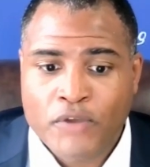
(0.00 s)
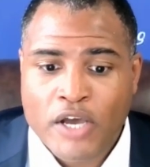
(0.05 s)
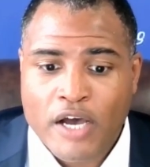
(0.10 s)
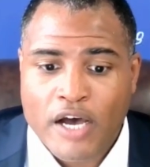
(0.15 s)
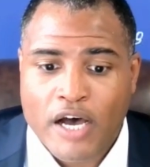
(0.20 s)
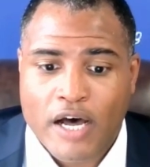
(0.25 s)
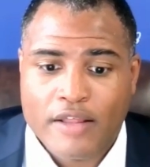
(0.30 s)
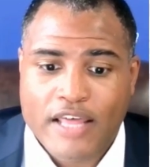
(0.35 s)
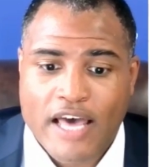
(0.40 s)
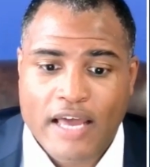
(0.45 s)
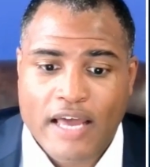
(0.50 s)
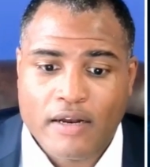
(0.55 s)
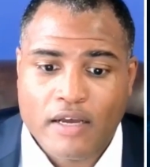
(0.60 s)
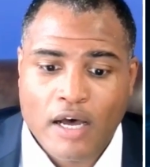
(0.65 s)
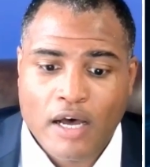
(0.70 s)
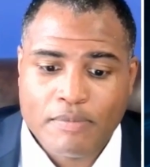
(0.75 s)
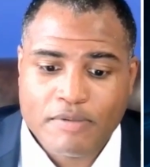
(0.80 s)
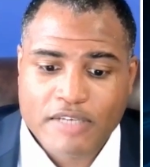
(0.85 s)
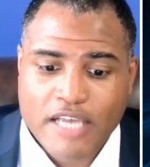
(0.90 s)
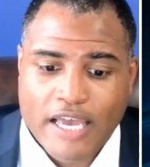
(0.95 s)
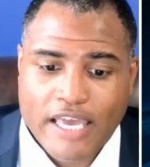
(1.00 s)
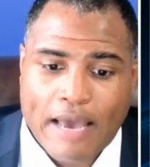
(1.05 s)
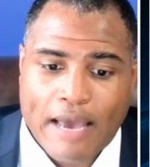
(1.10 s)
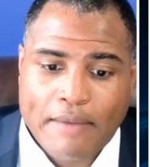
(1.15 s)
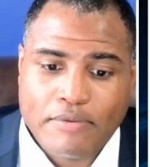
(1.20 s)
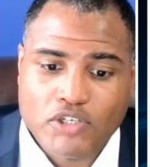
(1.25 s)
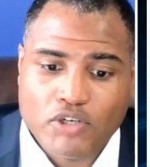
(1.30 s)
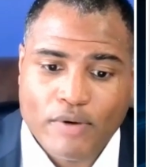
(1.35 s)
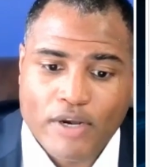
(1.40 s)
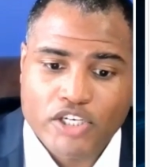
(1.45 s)
That upside
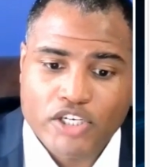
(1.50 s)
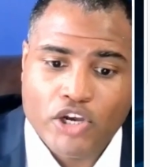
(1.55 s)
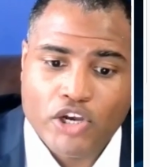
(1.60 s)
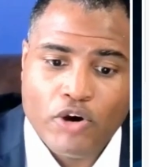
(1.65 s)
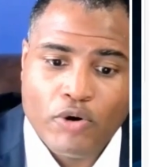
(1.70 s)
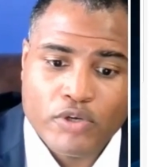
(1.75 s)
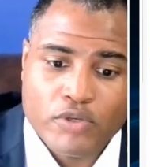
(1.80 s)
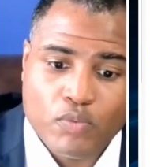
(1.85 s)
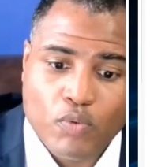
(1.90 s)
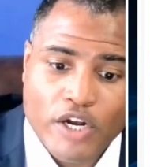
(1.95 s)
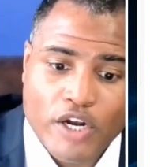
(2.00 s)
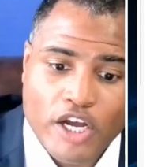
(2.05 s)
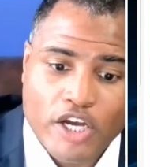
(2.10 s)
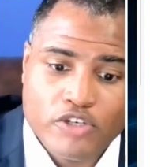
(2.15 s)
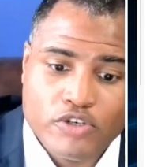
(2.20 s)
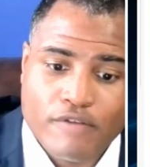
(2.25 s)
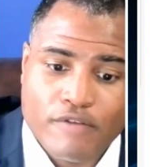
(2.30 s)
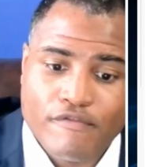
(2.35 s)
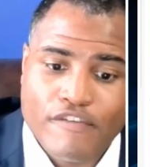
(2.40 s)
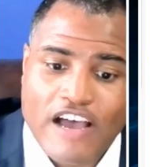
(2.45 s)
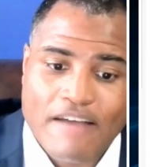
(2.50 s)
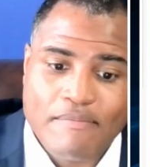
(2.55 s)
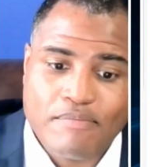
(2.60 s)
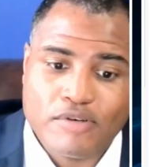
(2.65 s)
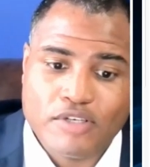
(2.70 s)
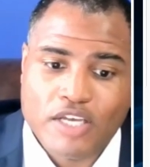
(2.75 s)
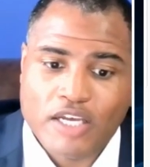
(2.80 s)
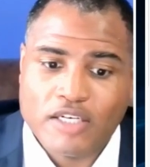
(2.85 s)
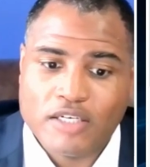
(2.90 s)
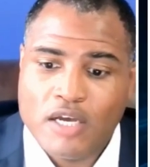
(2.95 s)
capture ratio is
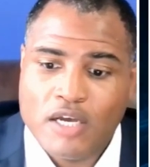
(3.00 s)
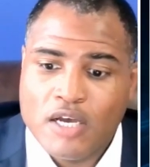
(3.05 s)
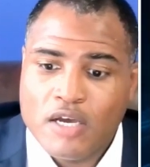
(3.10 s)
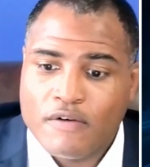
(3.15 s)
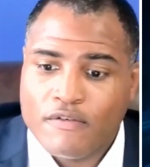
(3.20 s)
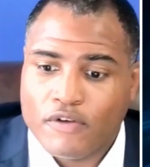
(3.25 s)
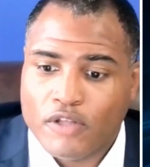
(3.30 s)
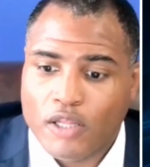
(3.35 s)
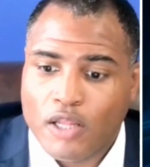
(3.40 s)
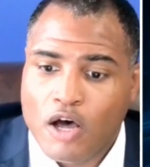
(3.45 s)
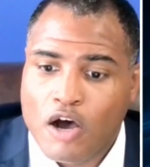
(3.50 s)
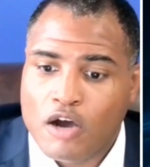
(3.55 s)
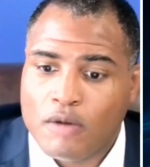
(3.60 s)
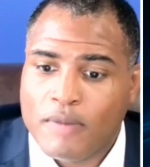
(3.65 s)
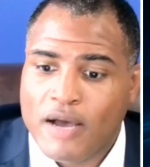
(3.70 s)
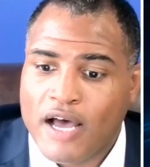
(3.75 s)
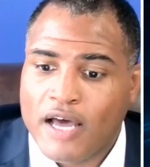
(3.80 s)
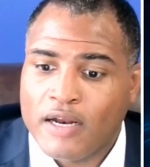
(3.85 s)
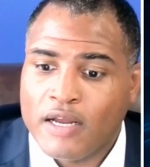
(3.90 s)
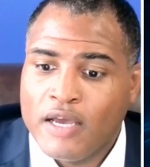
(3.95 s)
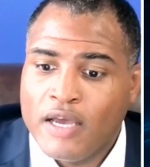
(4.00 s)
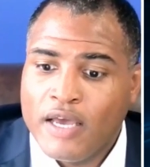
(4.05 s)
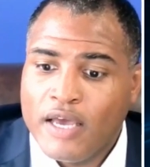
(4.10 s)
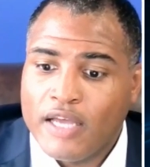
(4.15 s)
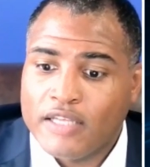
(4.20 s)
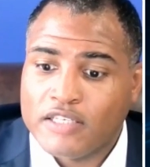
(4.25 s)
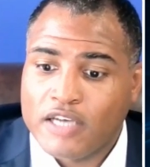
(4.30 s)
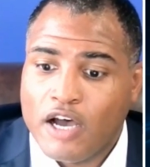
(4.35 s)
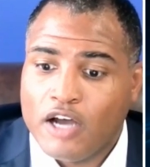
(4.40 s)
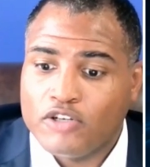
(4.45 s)
105% for the long bond.
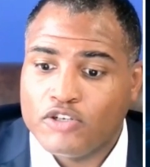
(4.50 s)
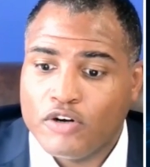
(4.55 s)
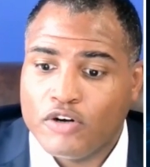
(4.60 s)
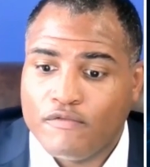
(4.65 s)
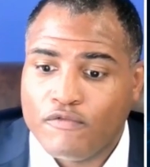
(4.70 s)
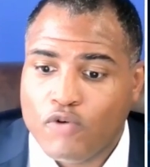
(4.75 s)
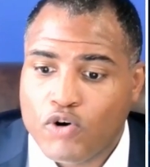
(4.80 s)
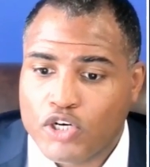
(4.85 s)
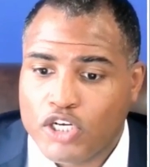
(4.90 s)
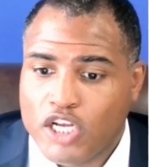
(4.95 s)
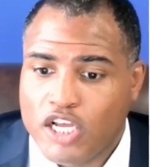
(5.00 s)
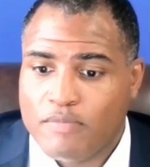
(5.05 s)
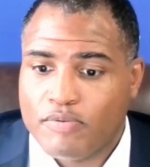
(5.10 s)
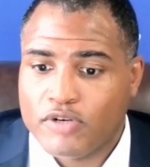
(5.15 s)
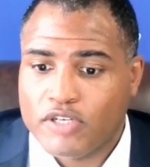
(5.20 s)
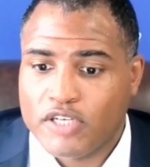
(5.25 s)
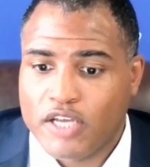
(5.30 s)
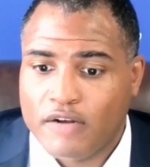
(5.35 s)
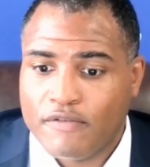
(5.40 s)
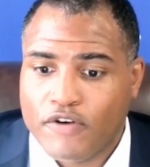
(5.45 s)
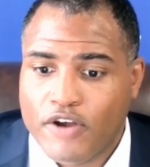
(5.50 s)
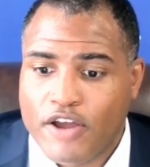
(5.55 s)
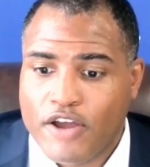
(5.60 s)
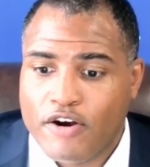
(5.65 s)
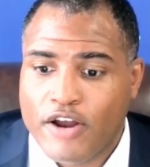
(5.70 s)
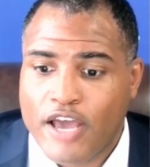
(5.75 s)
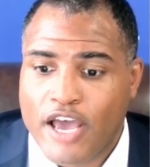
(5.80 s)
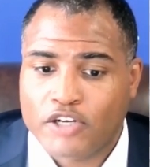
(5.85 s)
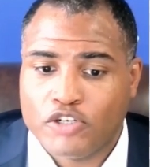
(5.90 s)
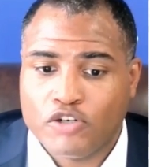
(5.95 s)
It's 114% for
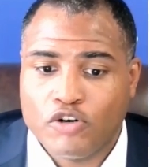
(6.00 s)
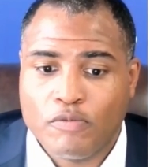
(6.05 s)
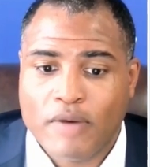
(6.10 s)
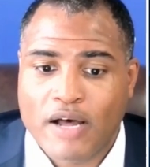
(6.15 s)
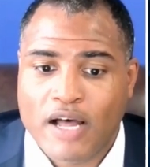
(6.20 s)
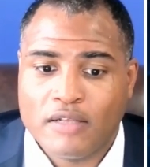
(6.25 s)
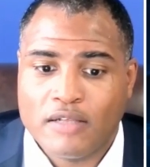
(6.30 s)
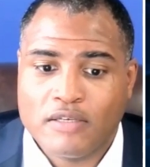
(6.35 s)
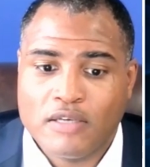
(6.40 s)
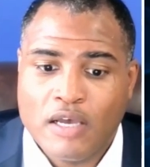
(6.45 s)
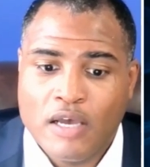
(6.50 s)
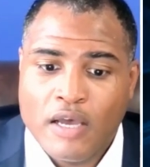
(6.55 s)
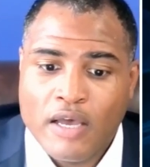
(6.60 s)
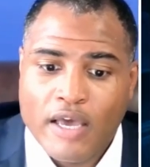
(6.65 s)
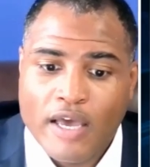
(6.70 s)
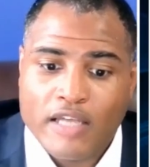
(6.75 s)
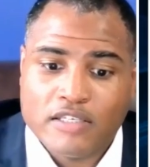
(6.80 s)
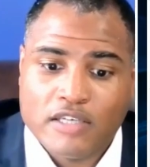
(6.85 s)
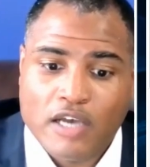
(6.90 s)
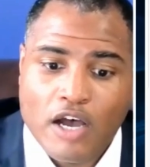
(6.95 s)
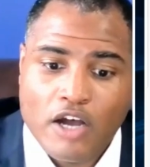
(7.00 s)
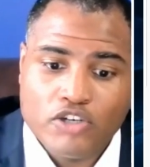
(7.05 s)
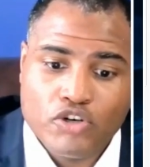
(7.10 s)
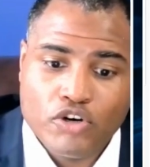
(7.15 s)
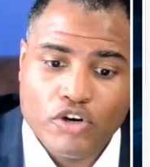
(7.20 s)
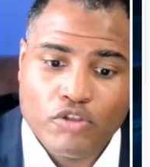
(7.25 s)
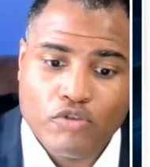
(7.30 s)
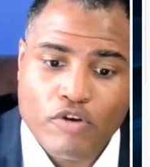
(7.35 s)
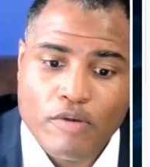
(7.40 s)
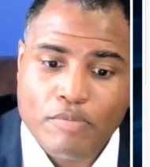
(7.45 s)
international bonds. It's
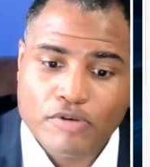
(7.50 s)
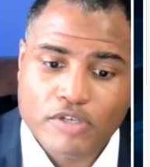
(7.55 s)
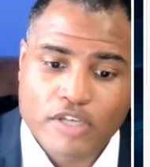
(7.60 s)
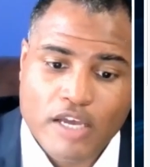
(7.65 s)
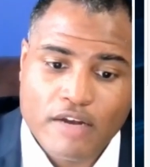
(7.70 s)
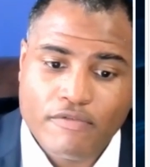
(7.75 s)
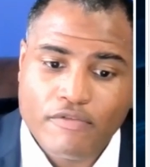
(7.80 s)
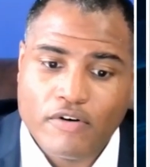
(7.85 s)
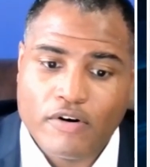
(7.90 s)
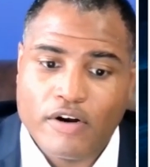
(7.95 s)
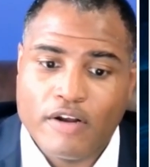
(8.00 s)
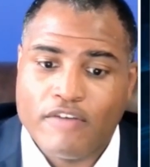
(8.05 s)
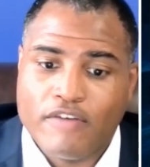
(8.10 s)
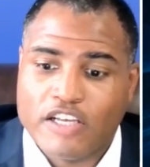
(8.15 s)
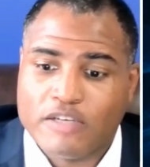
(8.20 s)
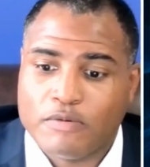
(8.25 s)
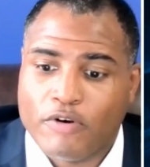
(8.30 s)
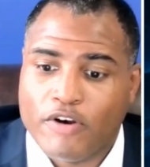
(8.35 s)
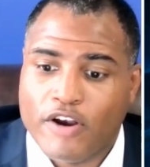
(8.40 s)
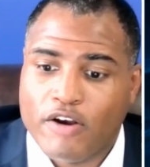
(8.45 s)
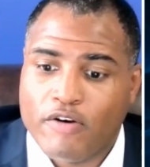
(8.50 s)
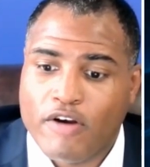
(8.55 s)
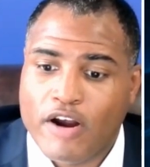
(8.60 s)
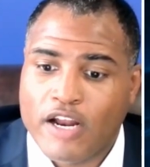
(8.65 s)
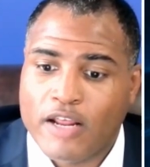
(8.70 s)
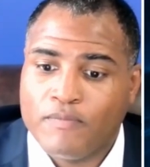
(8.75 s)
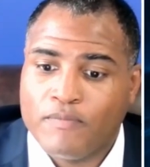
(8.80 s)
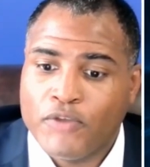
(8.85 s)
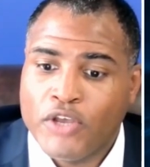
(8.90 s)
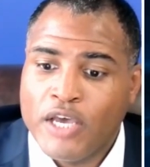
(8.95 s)
103% for investment grade
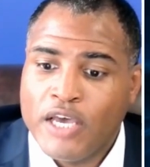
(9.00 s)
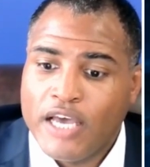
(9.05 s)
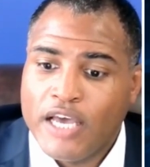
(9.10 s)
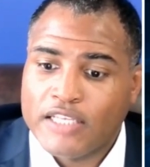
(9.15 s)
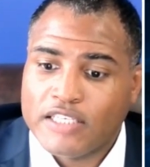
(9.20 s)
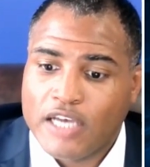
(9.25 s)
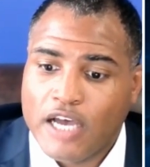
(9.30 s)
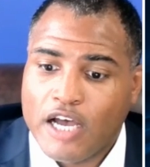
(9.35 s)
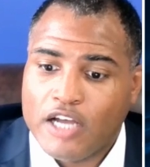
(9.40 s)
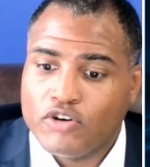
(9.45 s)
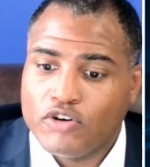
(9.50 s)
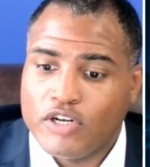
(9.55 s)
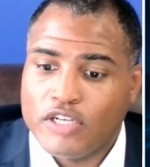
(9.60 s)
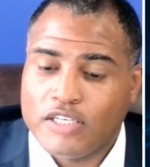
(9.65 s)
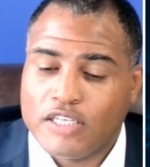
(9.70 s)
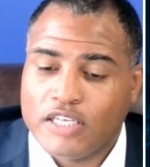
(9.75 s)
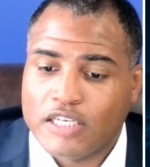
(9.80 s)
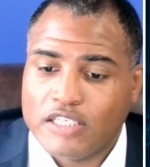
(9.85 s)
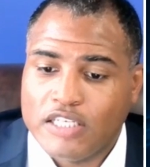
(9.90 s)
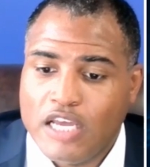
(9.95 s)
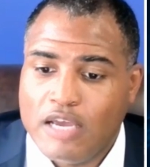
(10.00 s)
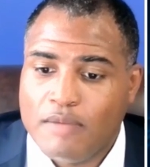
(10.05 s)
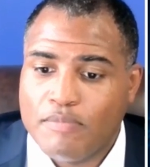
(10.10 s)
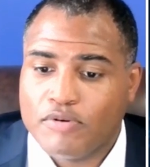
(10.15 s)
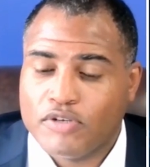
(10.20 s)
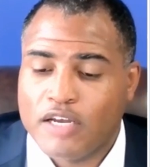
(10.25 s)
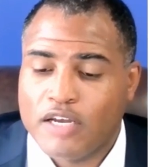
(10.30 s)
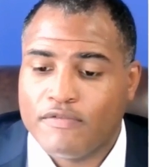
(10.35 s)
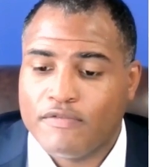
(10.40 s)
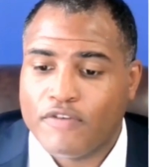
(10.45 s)
credit. It's
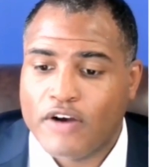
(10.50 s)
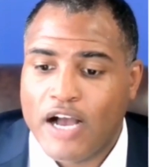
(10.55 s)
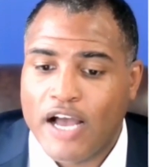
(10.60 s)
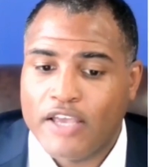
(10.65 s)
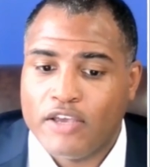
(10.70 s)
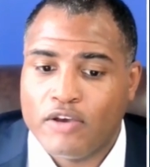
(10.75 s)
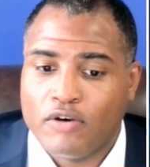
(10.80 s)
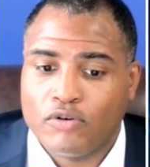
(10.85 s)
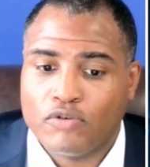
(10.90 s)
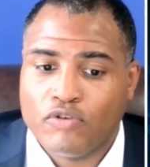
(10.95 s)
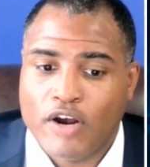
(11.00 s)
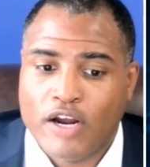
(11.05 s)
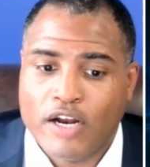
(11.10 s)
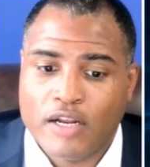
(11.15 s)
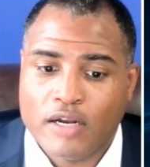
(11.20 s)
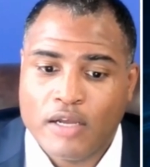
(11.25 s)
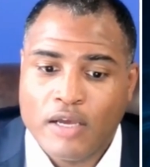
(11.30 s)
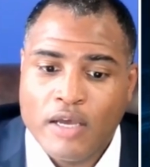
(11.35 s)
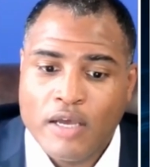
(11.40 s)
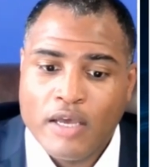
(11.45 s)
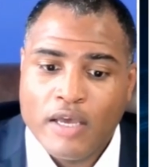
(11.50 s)
116% for high yield credit.